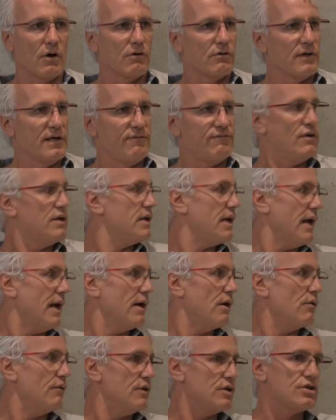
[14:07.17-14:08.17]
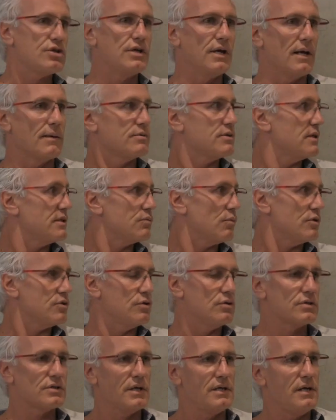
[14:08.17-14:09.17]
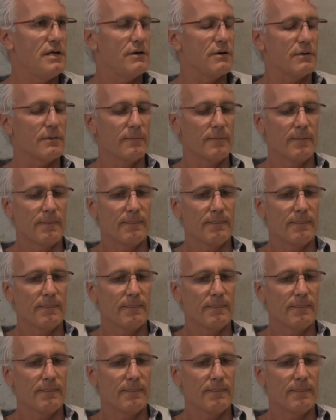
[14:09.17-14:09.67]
our leafy kale and the chips is what mm -hmm. you mm-hmm. see here.